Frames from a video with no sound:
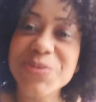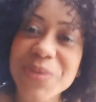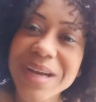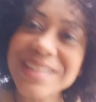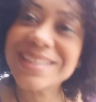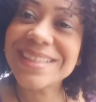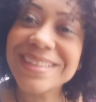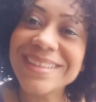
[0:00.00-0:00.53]

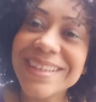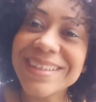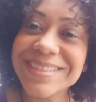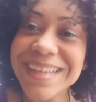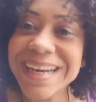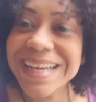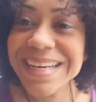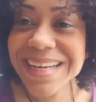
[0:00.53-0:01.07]
What's in the
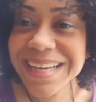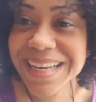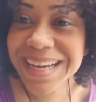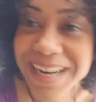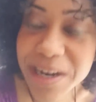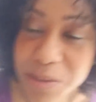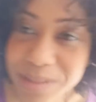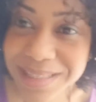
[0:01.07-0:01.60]
rain here
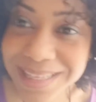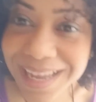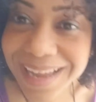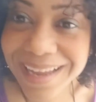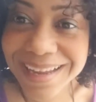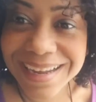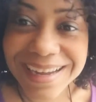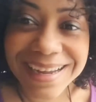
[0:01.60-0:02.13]

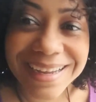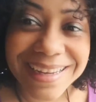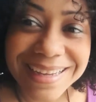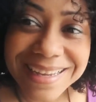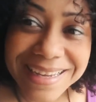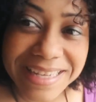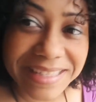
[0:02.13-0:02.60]
outside, huh?